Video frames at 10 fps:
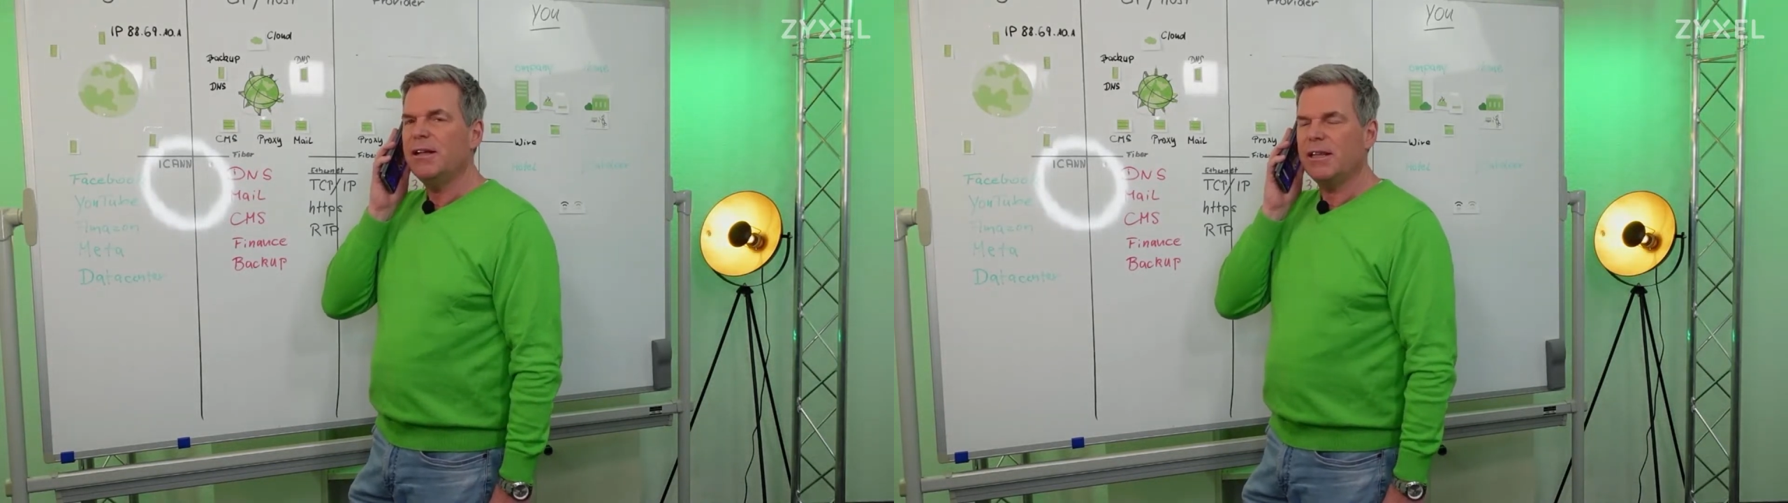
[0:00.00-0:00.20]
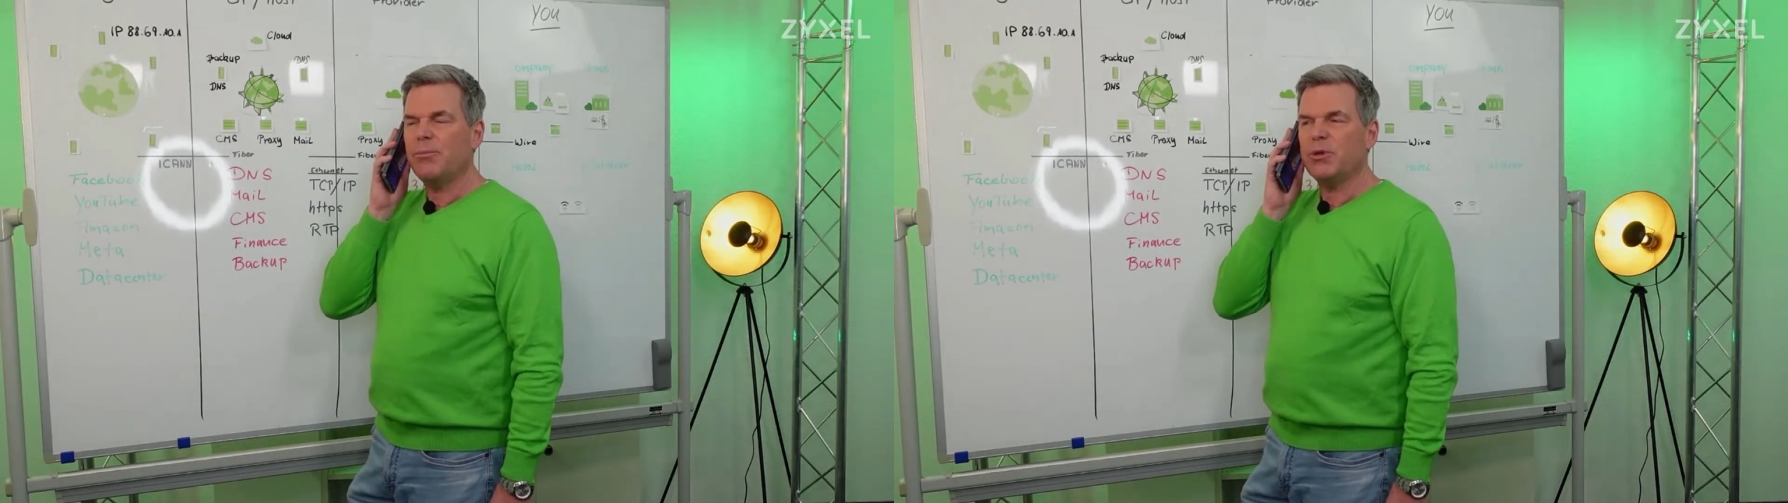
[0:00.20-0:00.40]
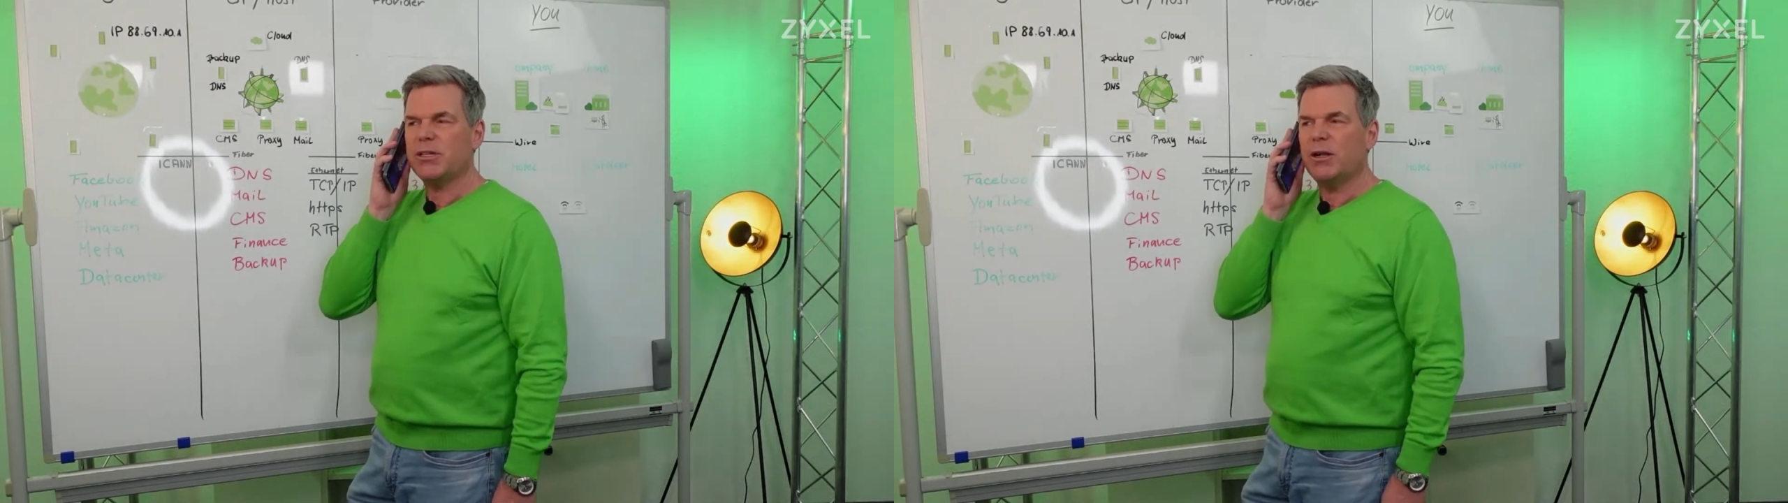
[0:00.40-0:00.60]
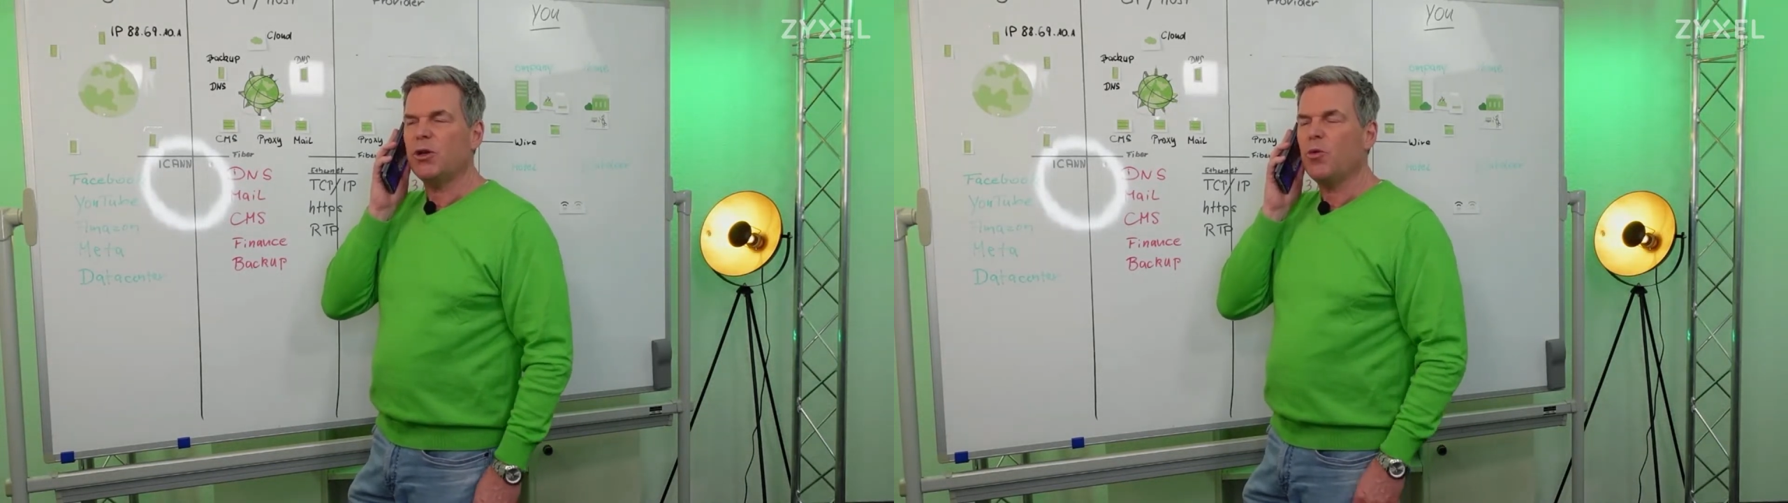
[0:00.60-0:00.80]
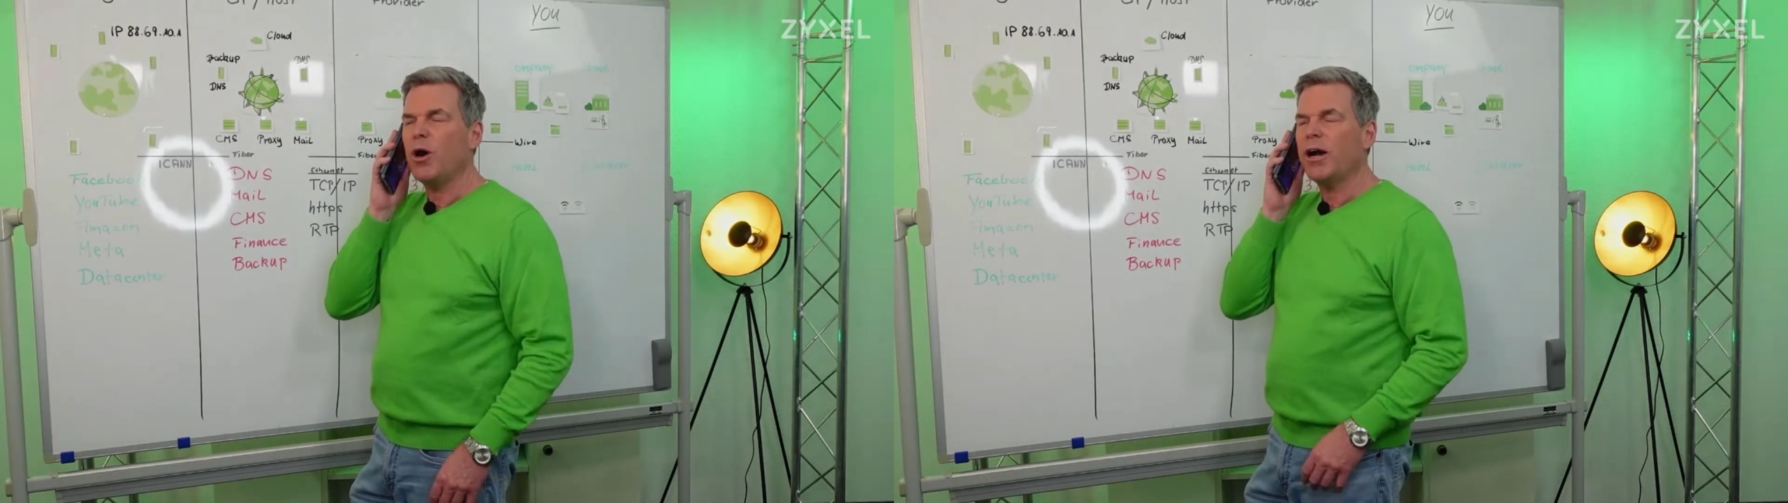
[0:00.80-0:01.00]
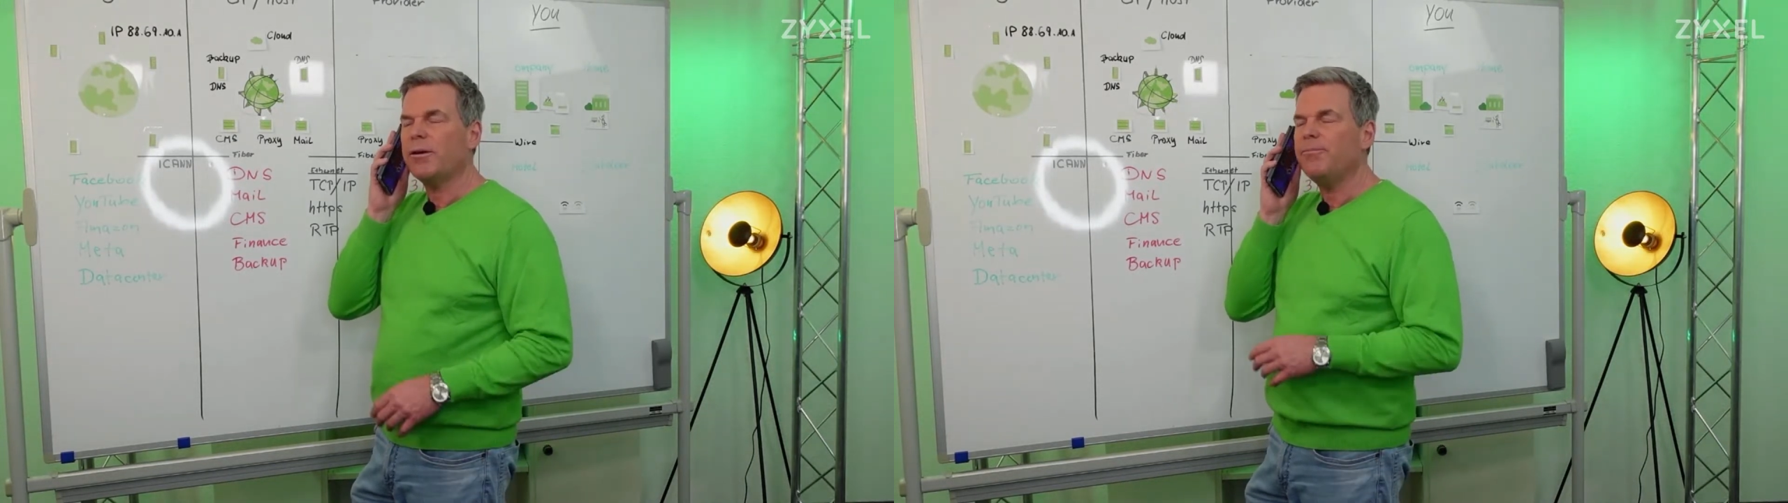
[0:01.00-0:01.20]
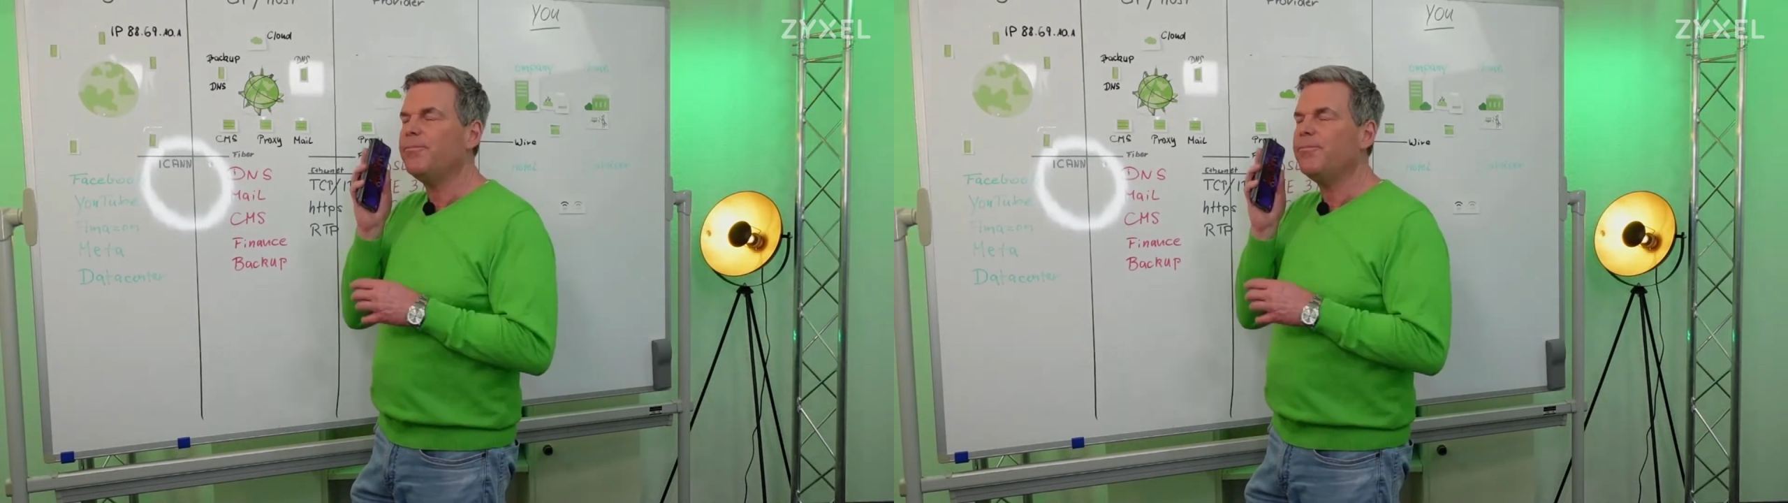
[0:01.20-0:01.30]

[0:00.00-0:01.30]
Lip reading: Let me tell you why.